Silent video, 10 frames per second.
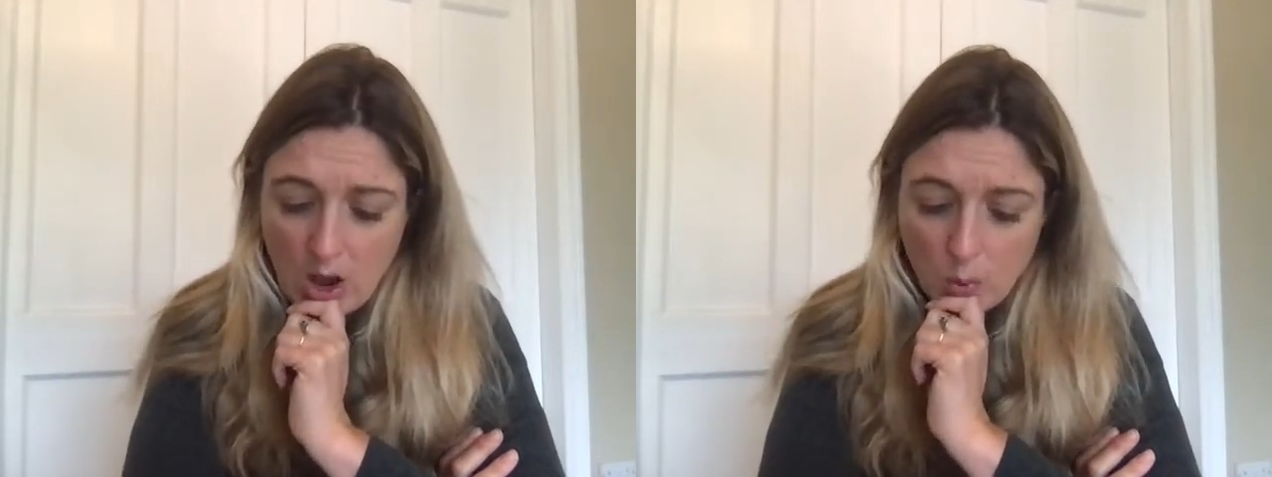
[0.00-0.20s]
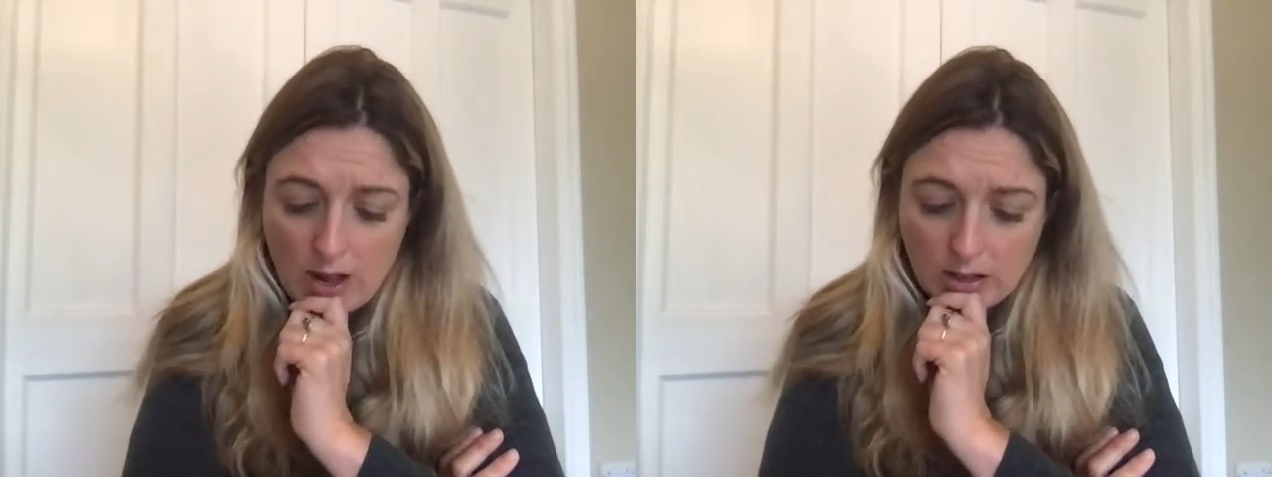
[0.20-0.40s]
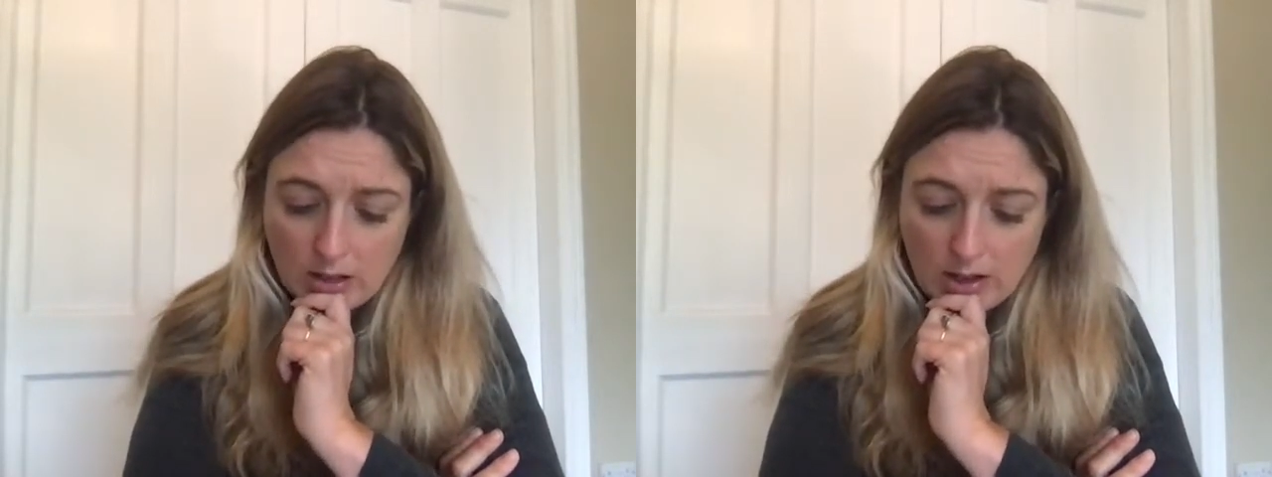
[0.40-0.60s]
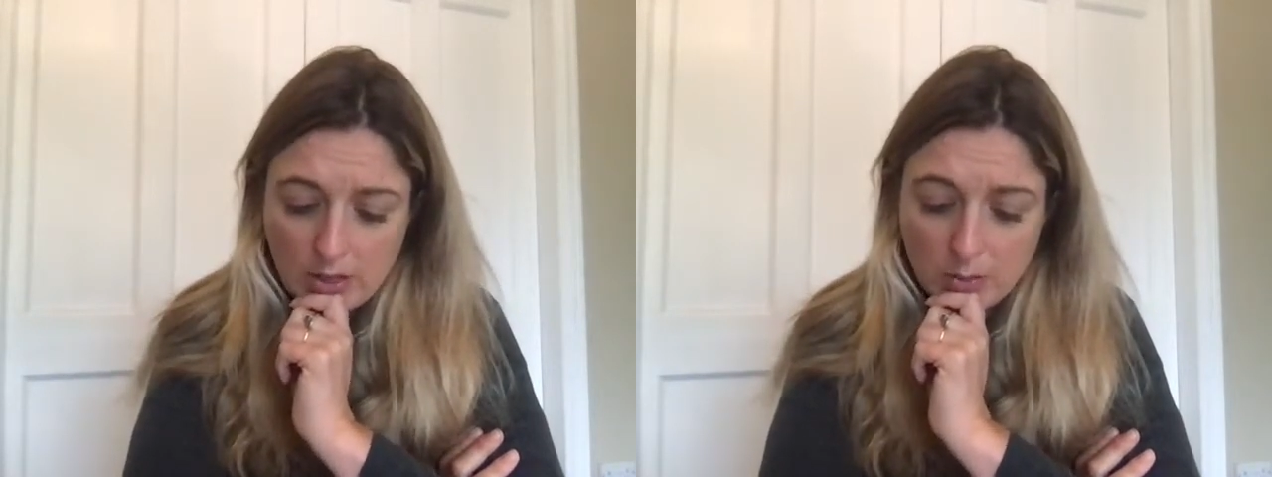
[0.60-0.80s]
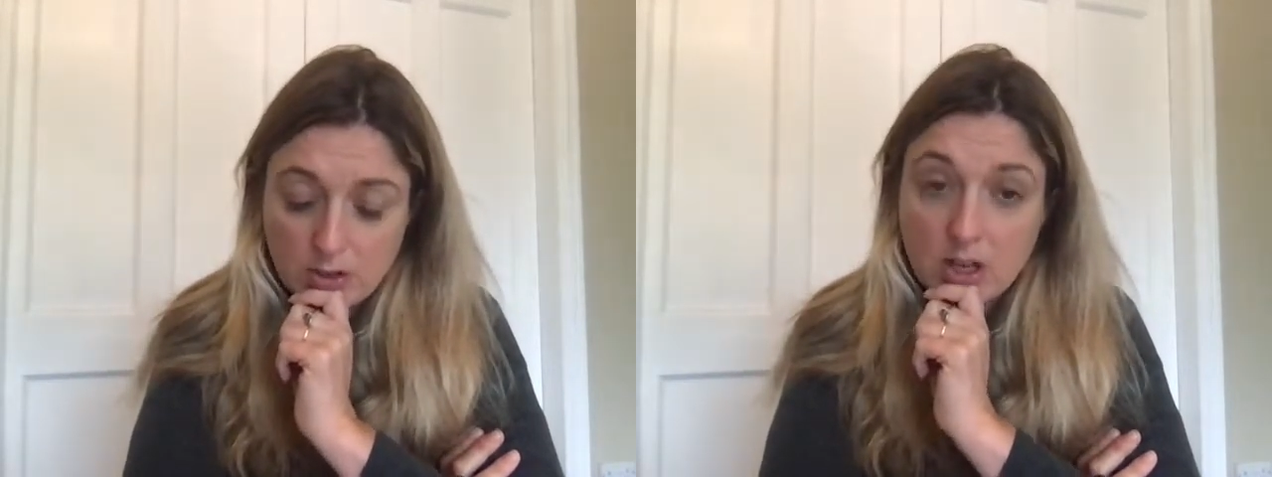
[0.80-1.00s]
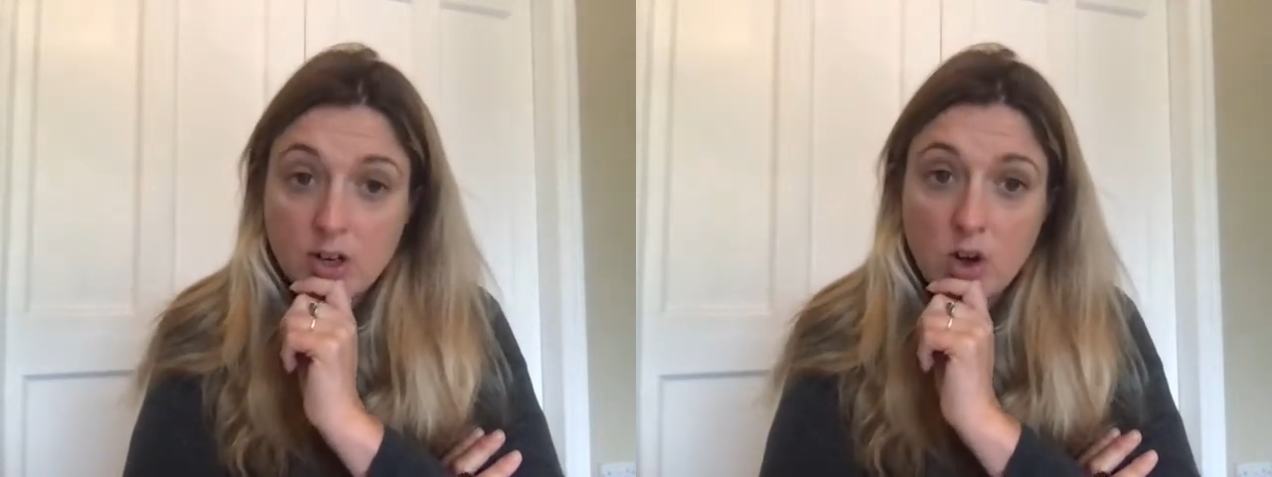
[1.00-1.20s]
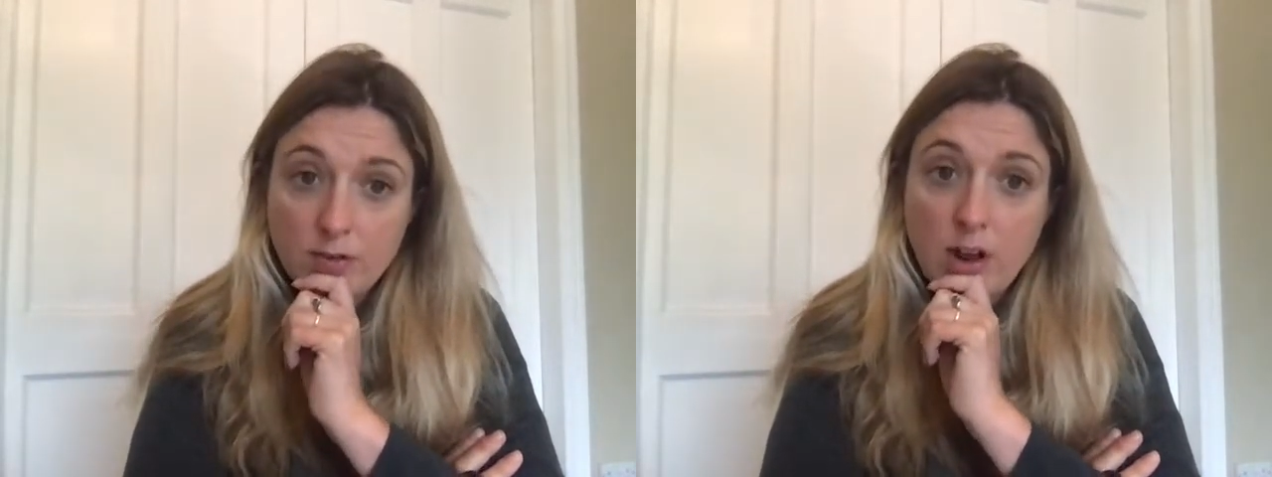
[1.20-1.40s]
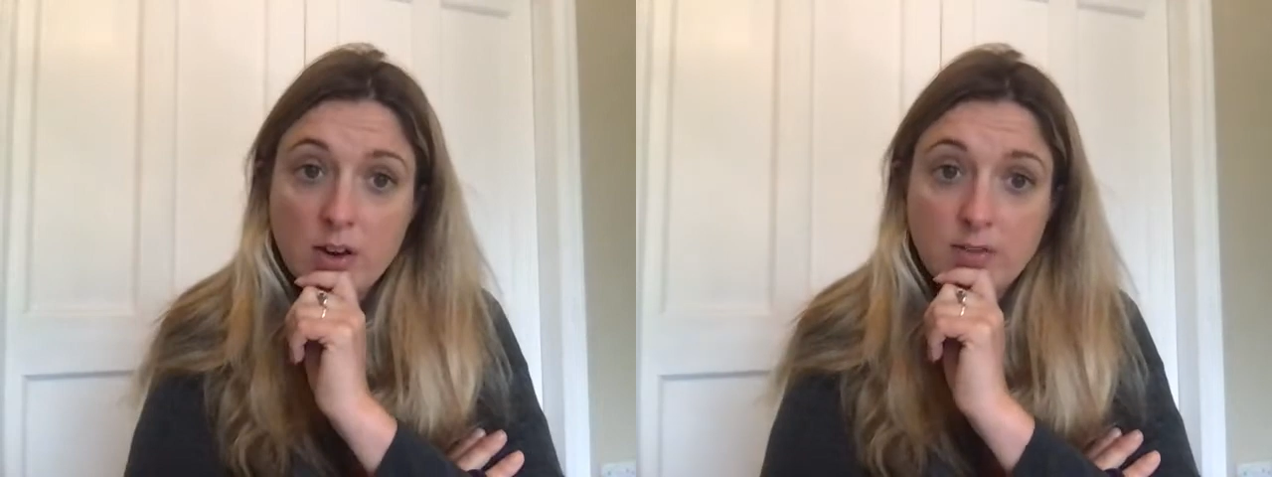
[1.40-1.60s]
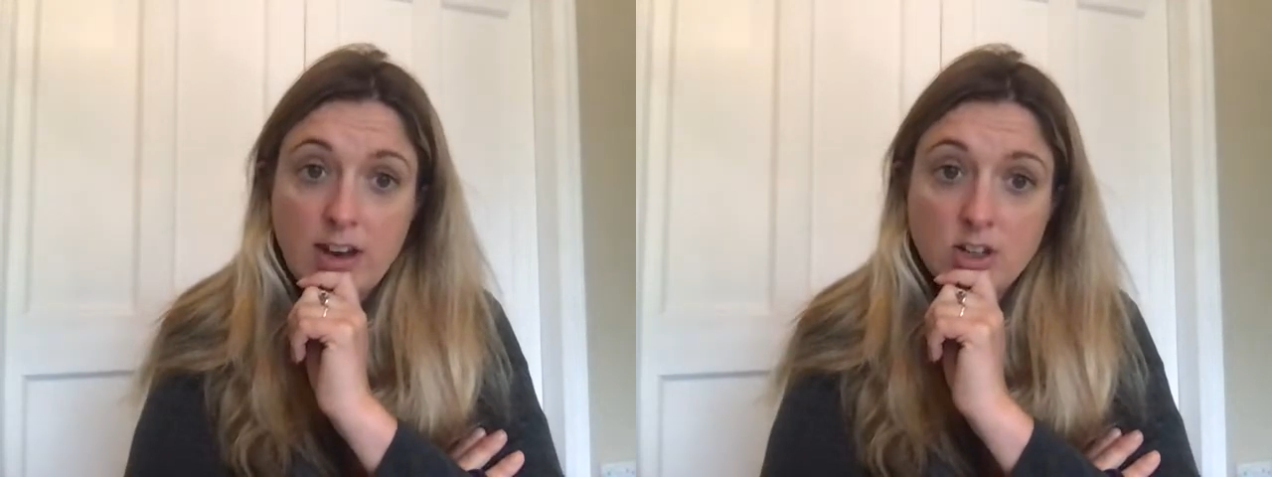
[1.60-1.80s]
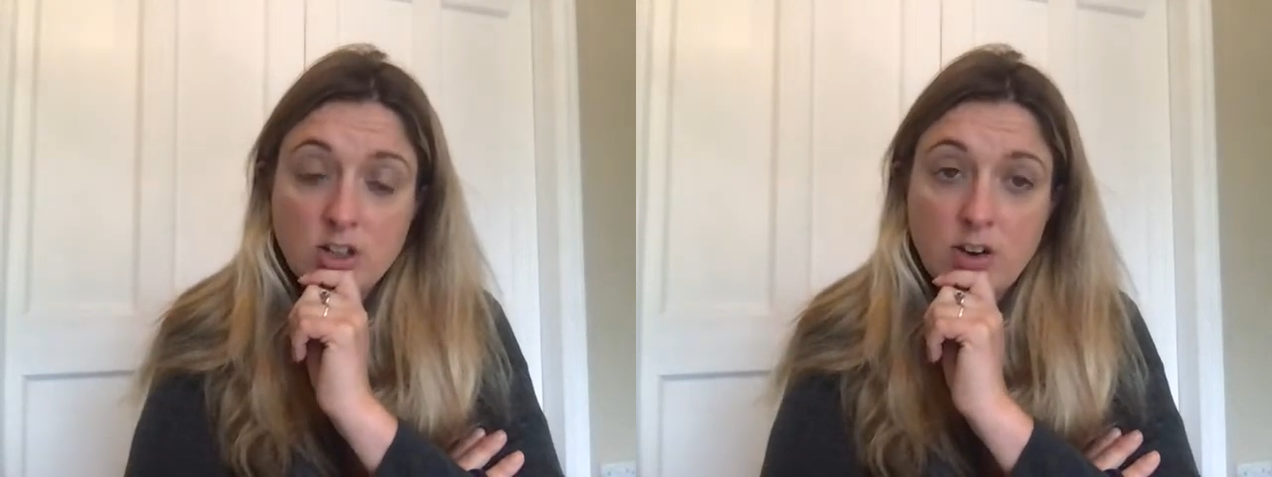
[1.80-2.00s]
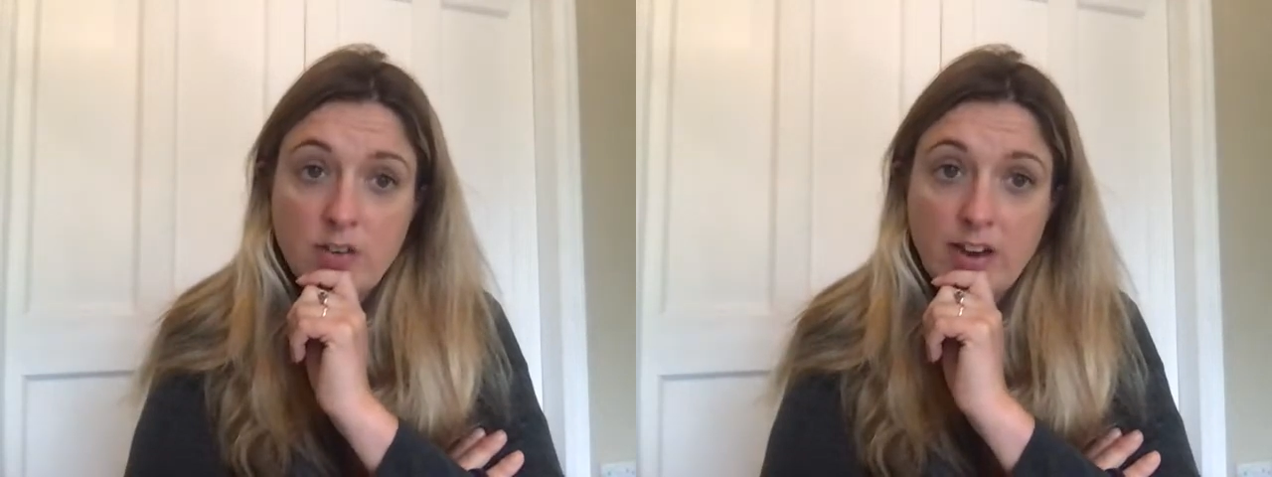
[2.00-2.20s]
Well, there was an awful lot of legislative